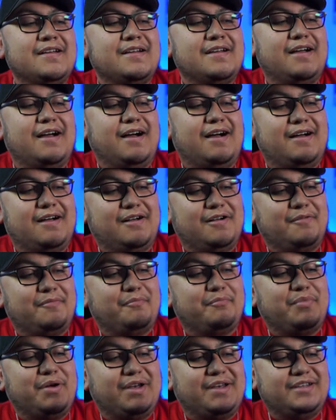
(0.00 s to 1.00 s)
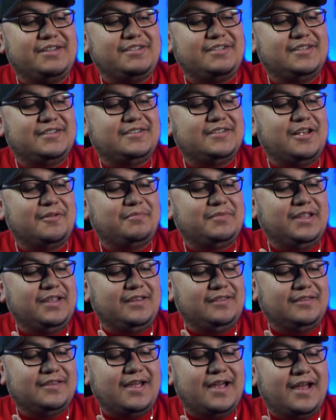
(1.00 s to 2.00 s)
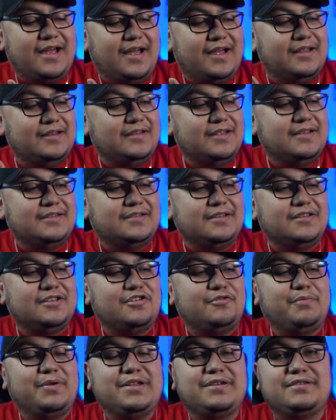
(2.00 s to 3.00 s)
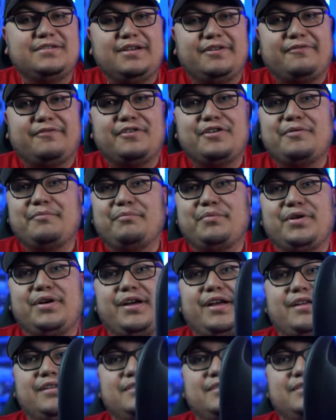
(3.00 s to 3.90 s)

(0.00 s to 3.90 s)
But it's just something that is a little bit different, but